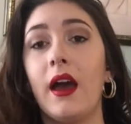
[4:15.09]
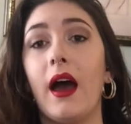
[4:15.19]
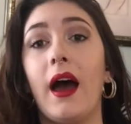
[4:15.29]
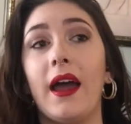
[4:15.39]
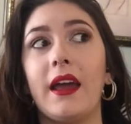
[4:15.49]

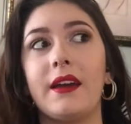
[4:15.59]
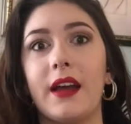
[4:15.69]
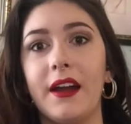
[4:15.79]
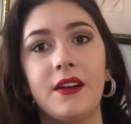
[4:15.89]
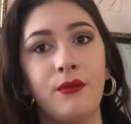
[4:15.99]
I
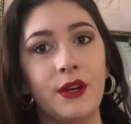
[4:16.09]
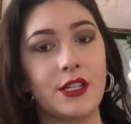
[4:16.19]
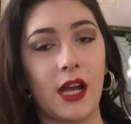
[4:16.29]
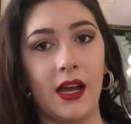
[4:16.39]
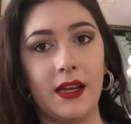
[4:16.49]
kind of wish
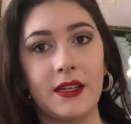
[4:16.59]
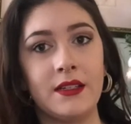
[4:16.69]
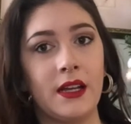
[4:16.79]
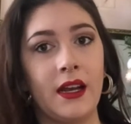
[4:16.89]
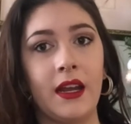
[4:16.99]
I had
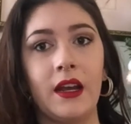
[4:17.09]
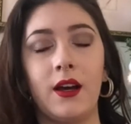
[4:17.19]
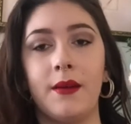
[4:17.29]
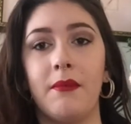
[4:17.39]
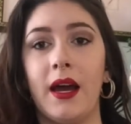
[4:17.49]
done it
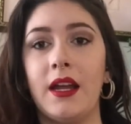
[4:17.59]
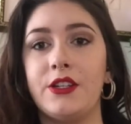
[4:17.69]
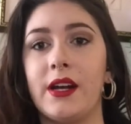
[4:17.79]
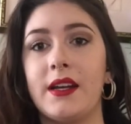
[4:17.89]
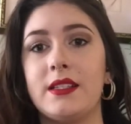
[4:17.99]
on my
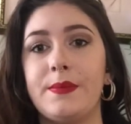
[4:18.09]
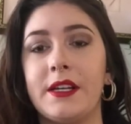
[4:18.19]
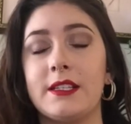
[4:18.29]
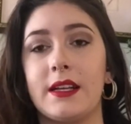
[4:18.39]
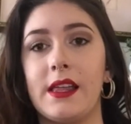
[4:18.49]
dress
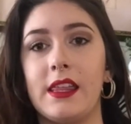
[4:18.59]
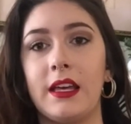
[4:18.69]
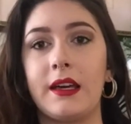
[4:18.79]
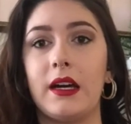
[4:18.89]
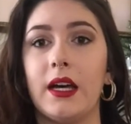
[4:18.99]
because I
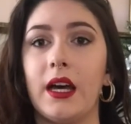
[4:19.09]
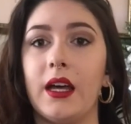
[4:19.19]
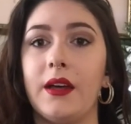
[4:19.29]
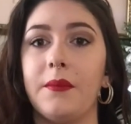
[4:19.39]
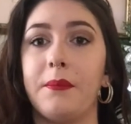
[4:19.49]
think a